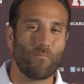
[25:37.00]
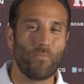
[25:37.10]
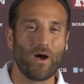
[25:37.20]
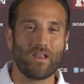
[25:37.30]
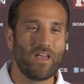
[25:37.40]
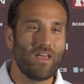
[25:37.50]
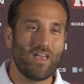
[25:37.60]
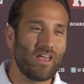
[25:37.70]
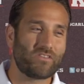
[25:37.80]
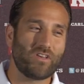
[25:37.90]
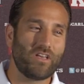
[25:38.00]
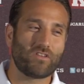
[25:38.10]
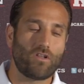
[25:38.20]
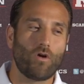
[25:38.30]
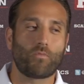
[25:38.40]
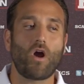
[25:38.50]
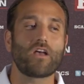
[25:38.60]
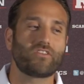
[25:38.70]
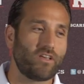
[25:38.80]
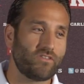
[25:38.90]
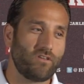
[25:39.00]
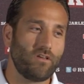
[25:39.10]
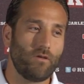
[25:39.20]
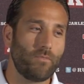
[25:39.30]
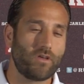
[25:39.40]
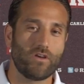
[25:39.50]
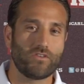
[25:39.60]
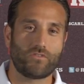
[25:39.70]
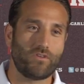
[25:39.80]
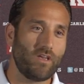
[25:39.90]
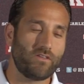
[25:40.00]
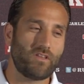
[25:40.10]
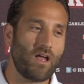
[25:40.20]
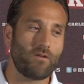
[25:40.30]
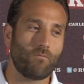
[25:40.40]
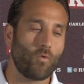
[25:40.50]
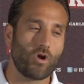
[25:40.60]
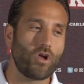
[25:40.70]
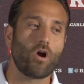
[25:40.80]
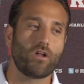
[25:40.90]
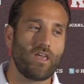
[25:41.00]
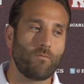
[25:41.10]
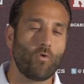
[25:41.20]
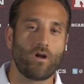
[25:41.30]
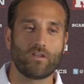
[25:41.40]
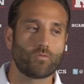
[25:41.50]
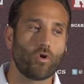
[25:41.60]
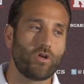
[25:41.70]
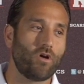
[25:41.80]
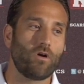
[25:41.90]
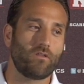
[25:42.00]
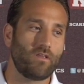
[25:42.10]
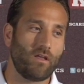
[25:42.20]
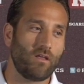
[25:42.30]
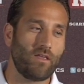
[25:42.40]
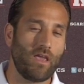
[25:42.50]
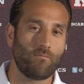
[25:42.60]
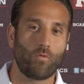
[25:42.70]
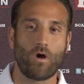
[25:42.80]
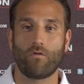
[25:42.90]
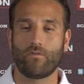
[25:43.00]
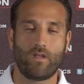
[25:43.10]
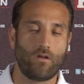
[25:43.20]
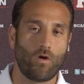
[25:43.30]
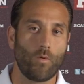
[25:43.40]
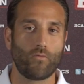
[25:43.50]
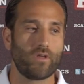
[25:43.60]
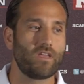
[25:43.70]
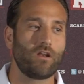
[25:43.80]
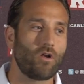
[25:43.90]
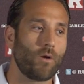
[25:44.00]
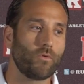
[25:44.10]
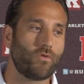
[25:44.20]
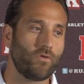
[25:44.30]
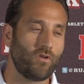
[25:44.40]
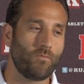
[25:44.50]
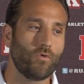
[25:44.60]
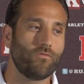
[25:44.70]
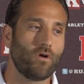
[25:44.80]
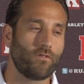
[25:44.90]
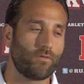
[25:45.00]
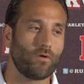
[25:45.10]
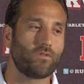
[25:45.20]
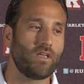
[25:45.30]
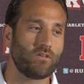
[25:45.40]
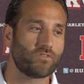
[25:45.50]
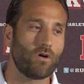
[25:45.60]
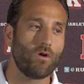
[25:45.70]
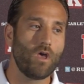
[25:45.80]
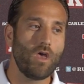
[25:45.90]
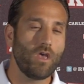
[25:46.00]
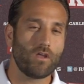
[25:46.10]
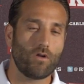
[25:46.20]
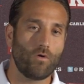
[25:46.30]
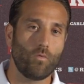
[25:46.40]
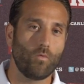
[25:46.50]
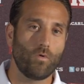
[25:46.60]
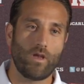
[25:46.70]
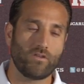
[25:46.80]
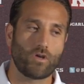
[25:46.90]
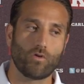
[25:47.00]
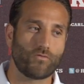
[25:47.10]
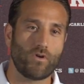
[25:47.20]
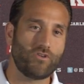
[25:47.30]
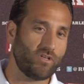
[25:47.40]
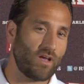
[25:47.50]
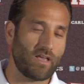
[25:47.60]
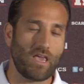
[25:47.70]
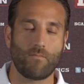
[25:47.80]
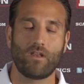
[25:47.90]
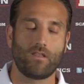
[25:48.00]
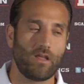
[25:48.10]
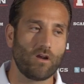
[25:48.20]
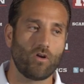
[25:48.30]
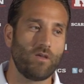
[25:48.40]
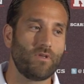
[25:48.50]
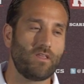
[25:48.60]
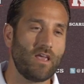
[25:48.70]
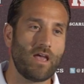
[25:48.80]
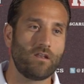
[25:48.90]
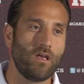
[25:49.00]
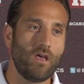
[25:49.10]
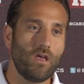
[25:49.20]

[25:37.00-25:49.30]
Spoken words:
But it's a long process because it's not where you are game one. It's where you are at game 12 and then hopefully getting an opportunity to move on to 13. So, you know, as Coach Friedgen, I came in to hear him at the end.